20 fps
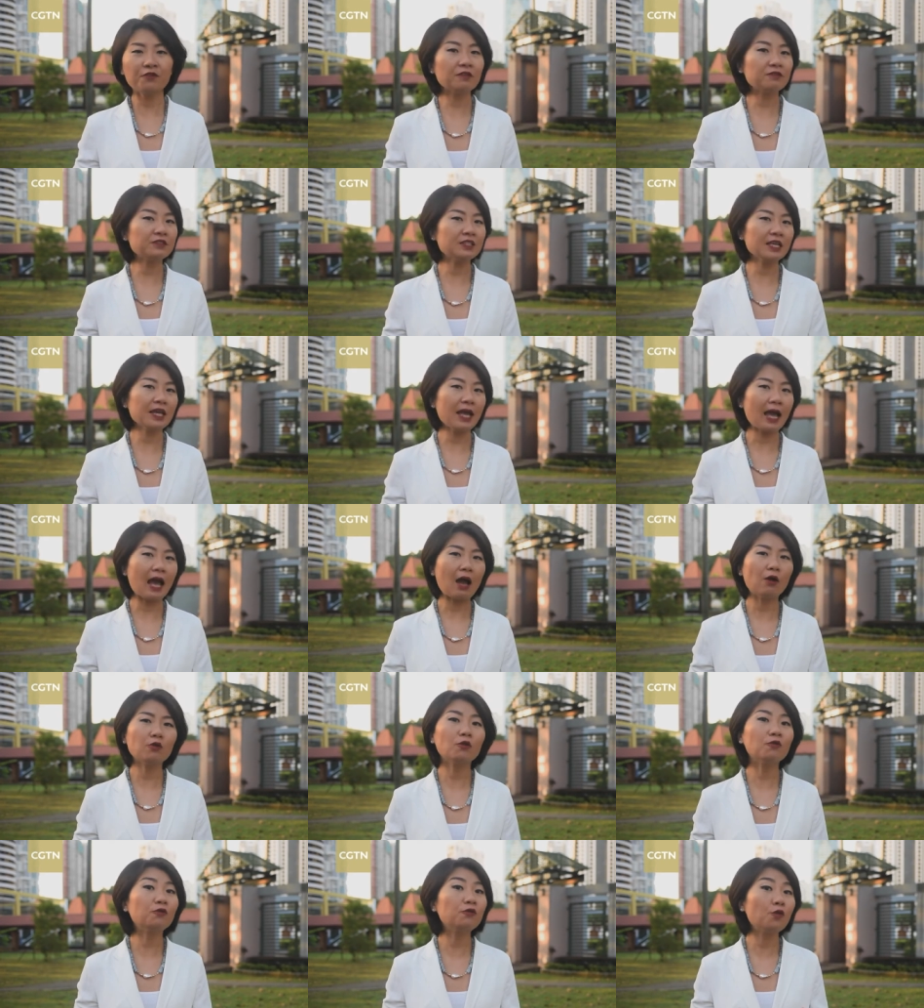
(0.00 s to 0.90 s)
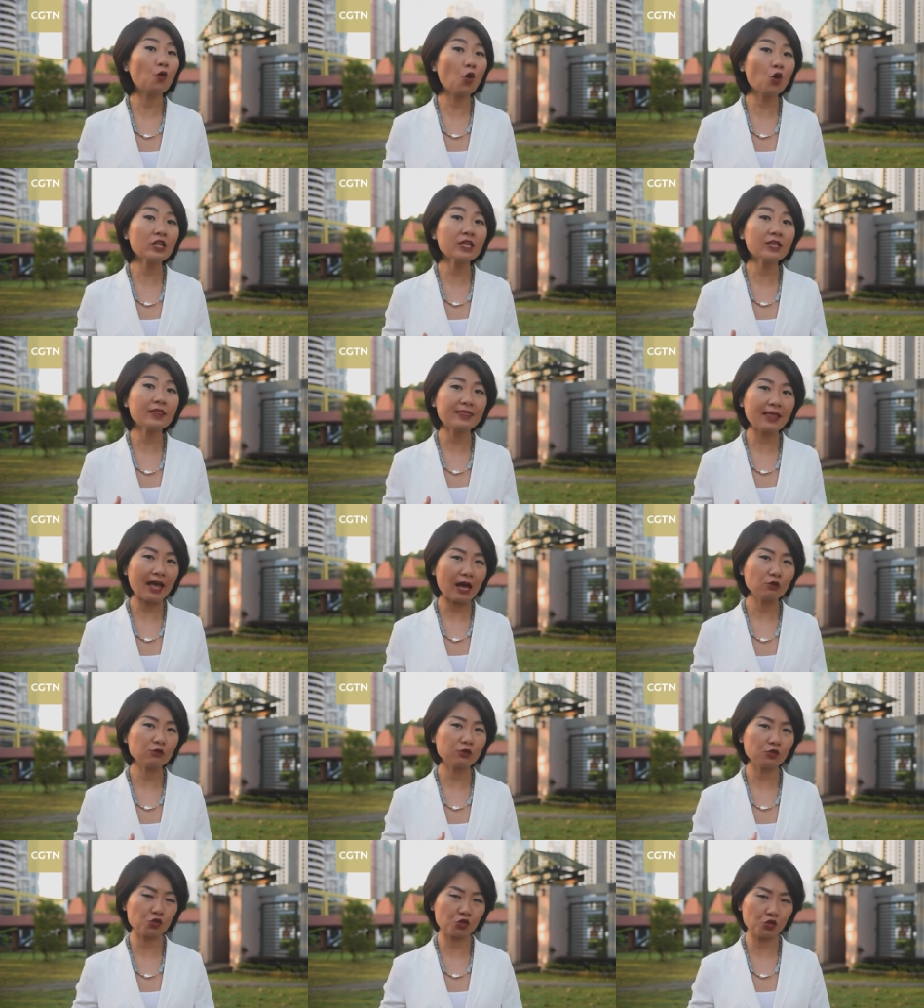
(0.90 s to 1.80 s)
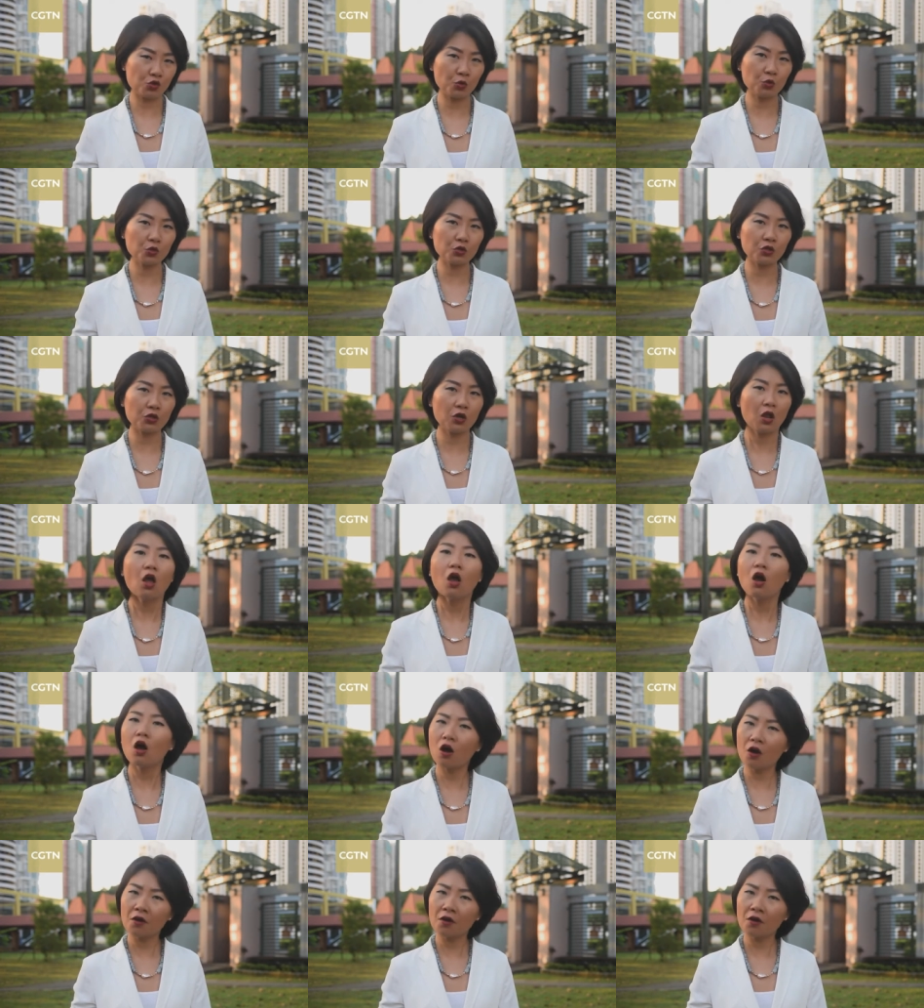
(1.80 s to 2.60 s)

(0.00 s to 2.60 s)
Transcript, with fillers: 50 out of 40,000 children